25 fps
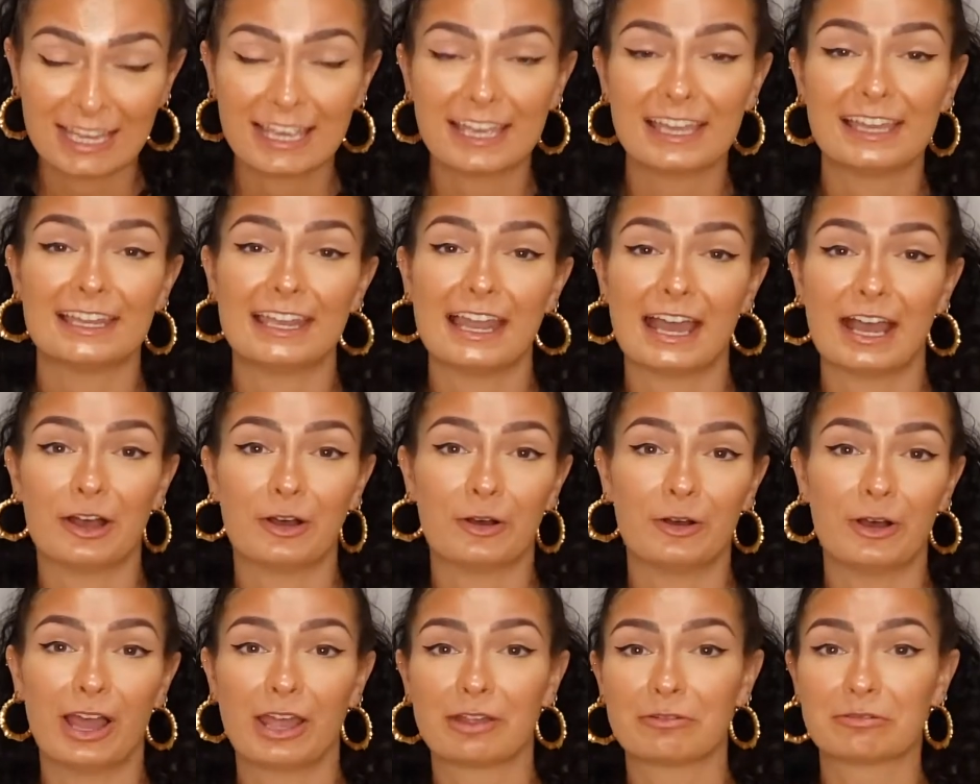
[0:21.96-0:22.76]
Now,
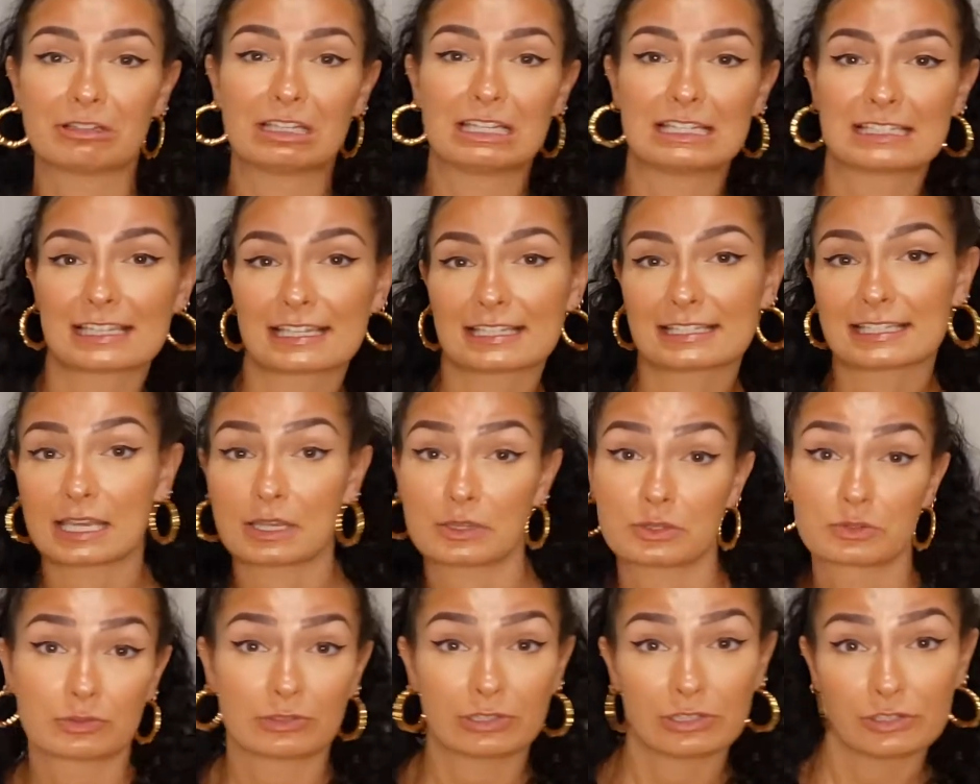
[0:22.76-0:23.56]
I realize that sounds
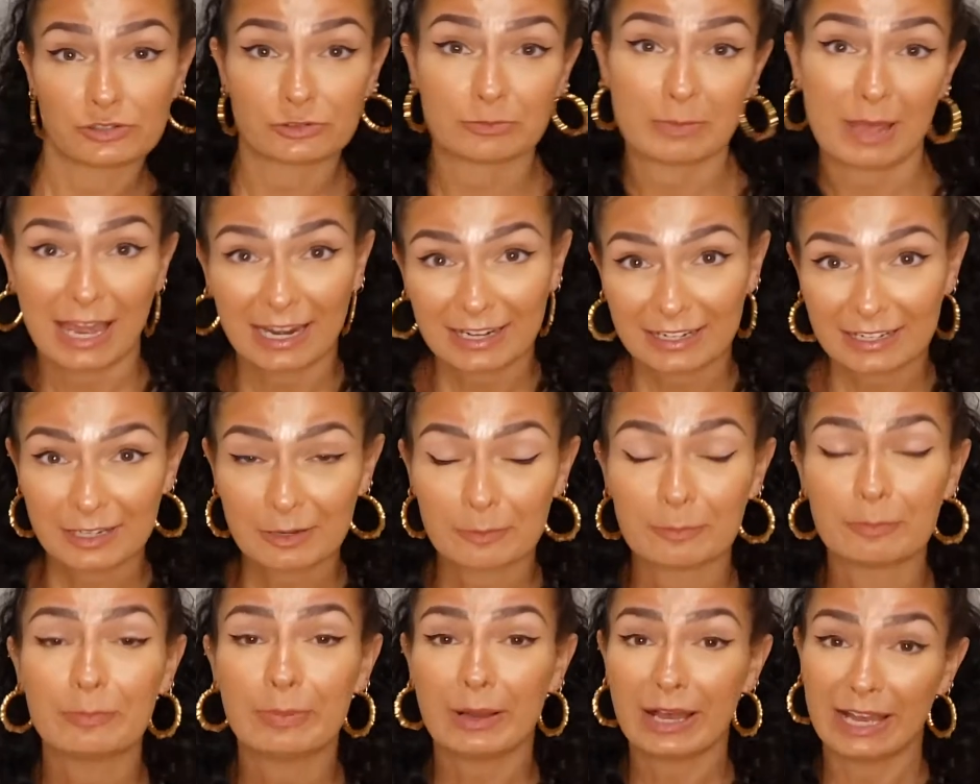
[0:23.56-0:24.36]
really
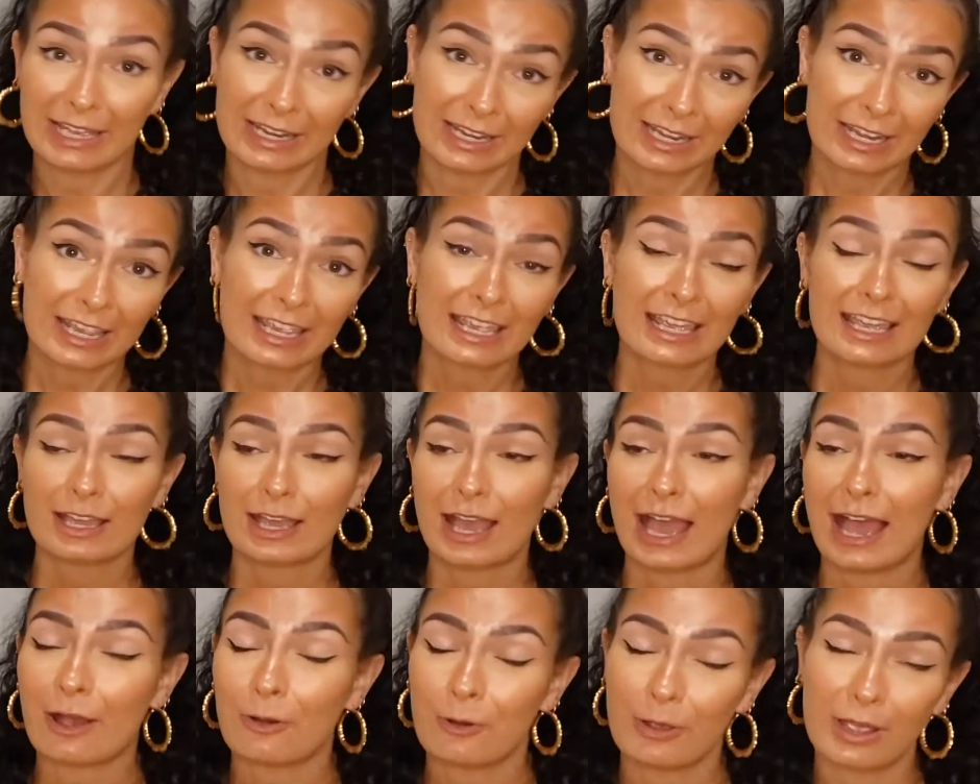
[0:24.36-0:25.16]
dramatic, but
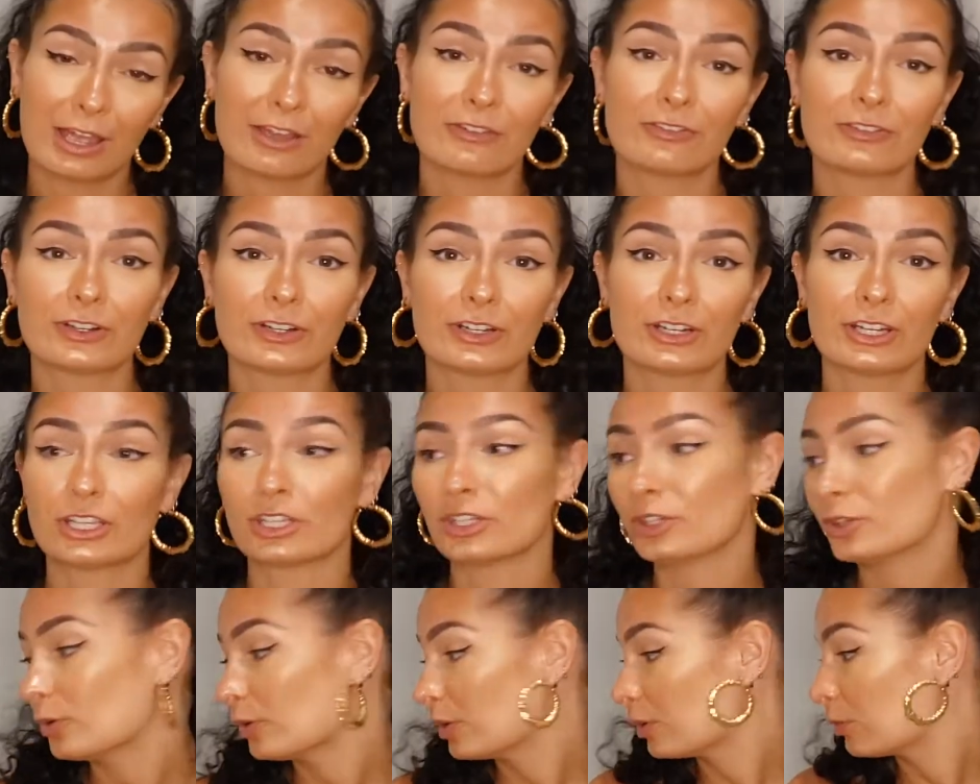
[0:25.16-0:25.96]
however
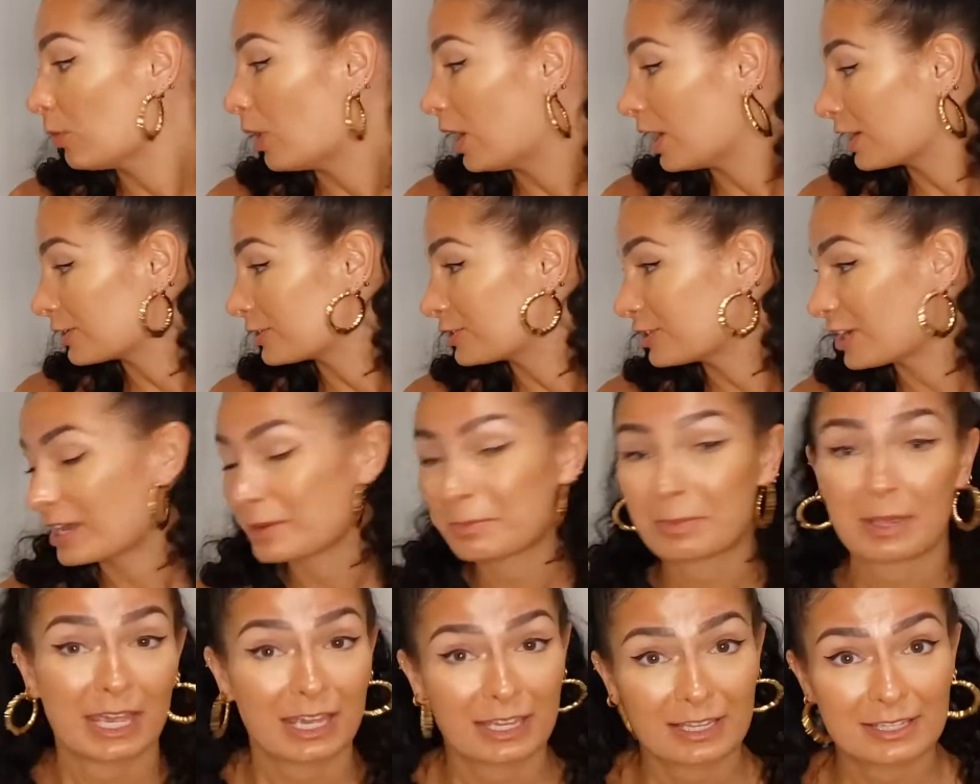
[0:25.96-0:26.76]
your wash day
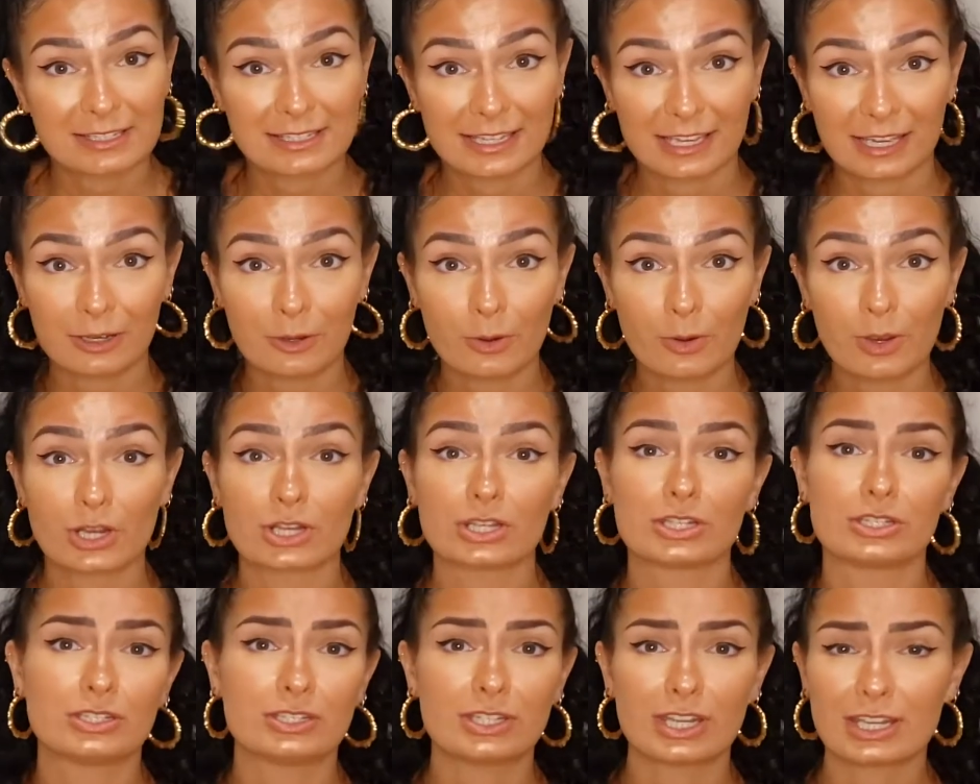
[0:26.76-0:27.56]
pans
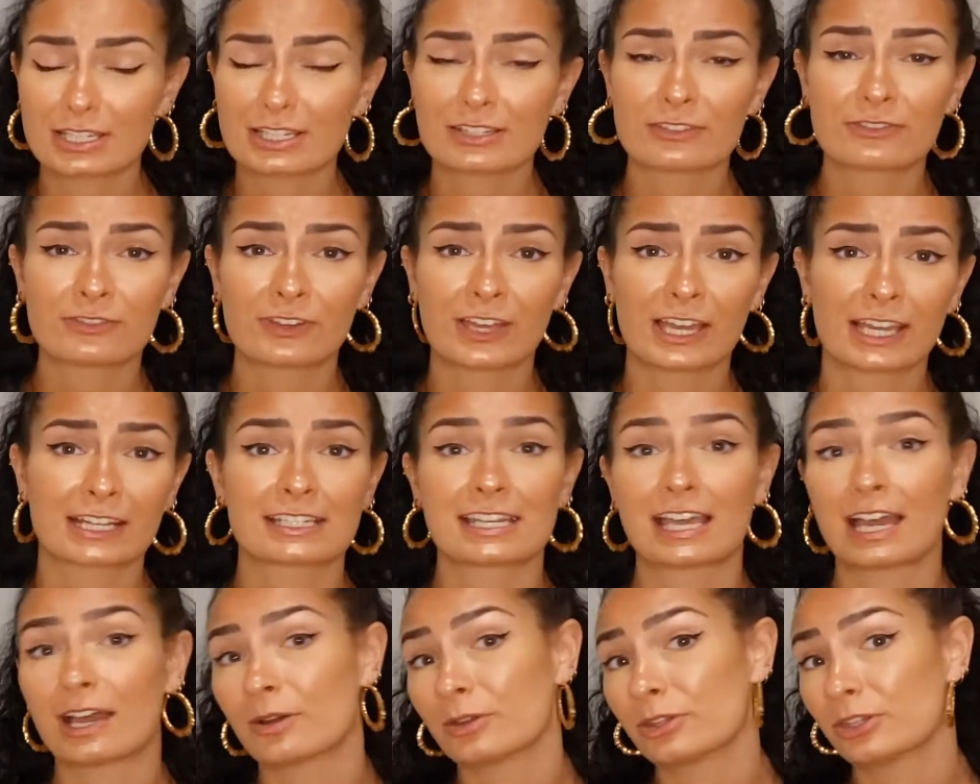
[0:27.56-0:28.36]
out does affect
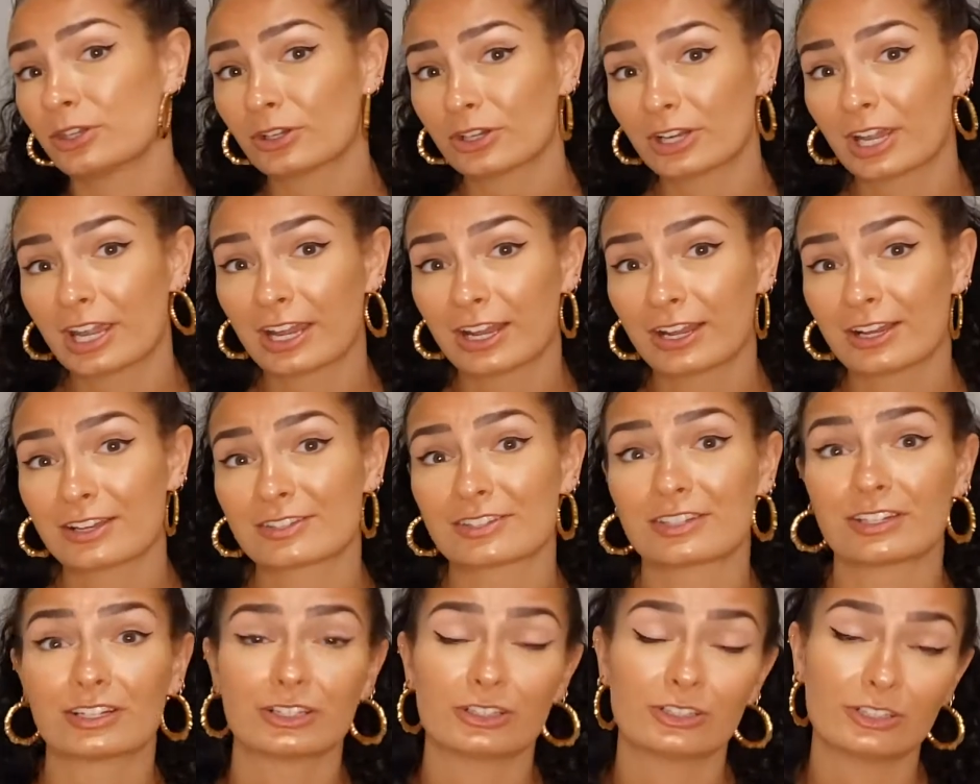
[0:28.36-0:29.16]
how your hair is
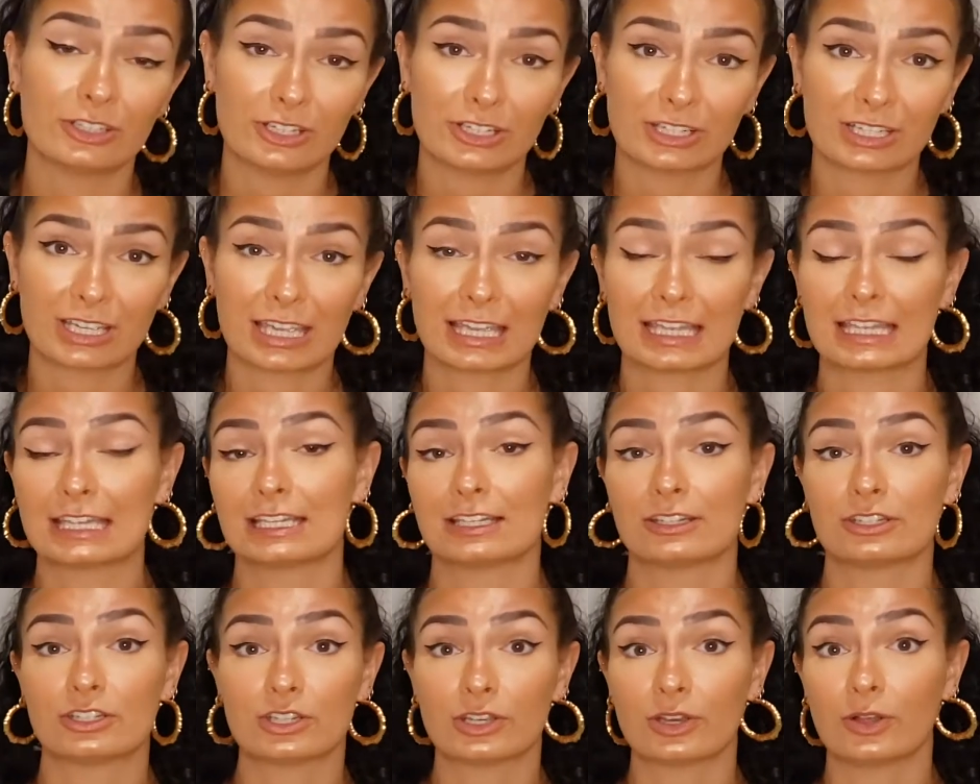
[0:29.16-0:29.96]
going to look
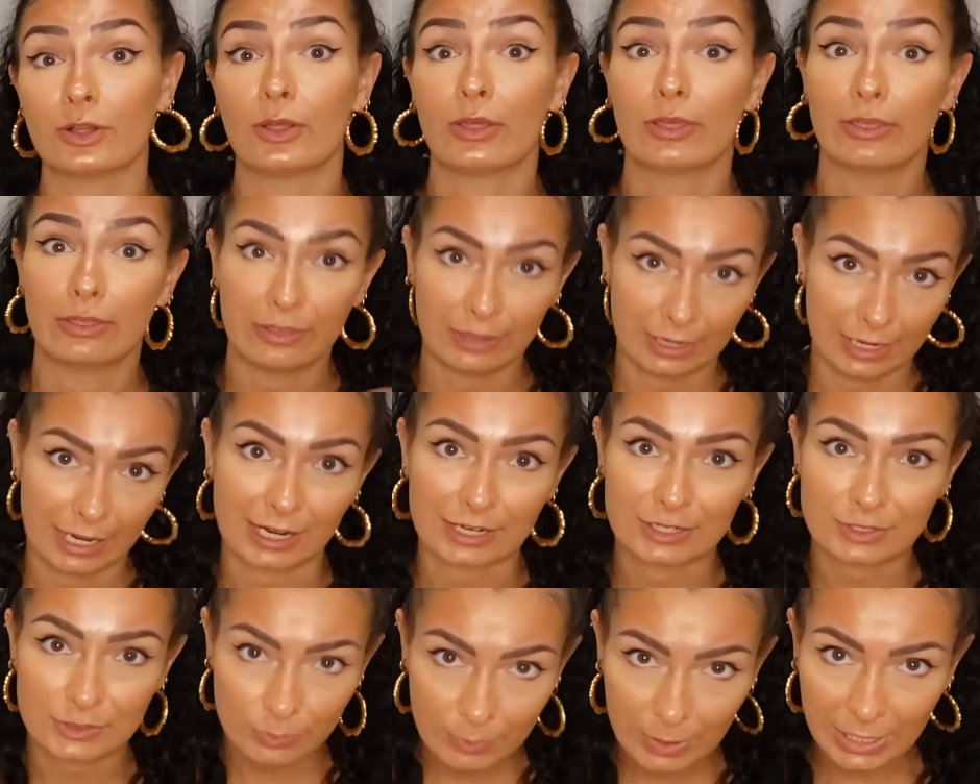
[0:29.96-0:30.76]
until the
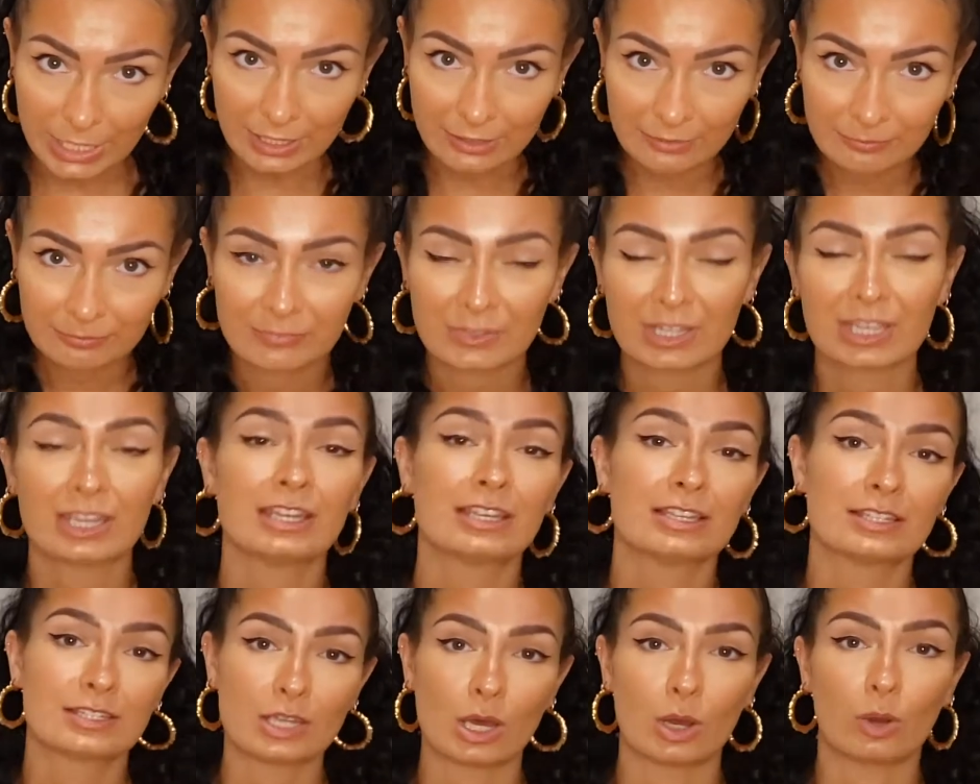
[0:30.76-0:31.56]
next week.
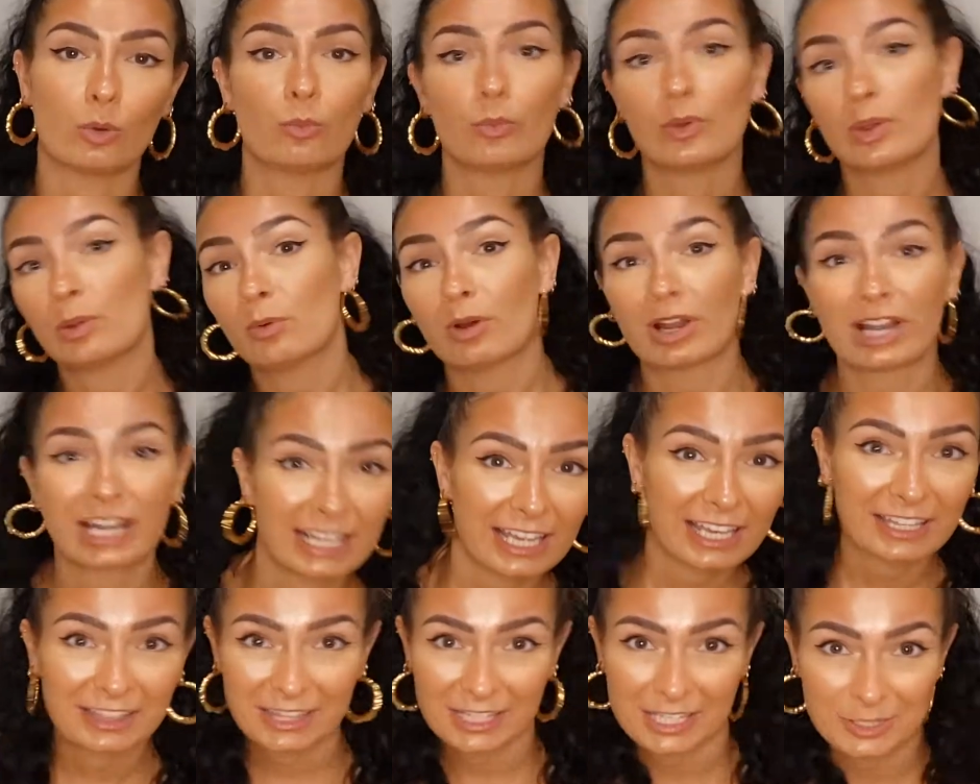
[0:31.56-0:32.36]
So we want to
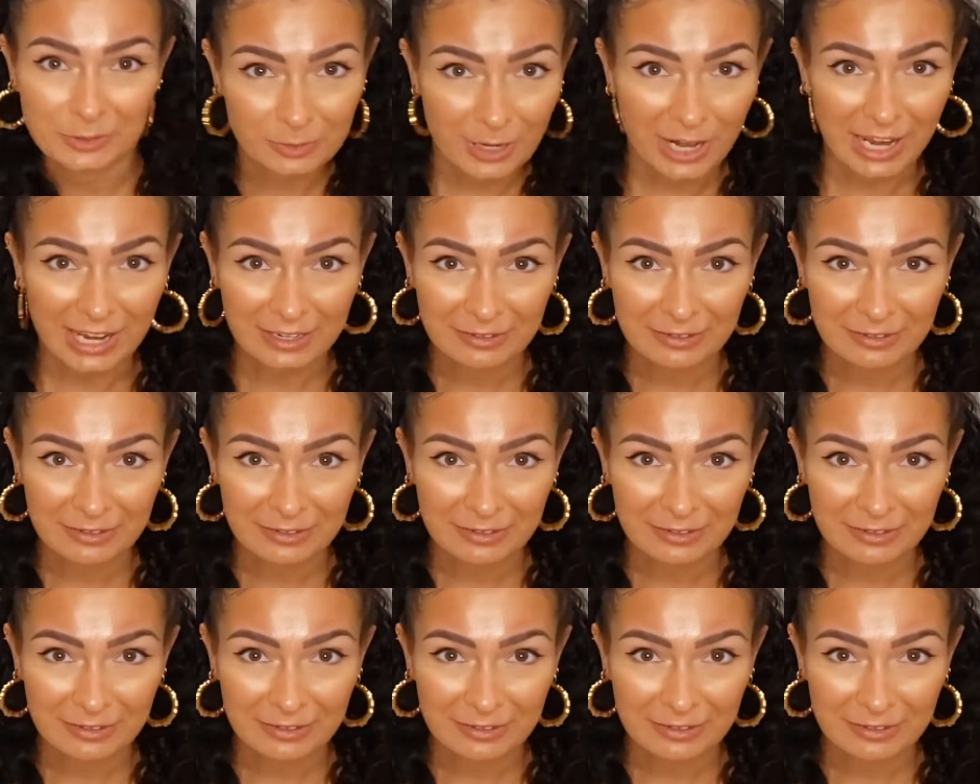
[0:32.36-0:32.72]
get this right.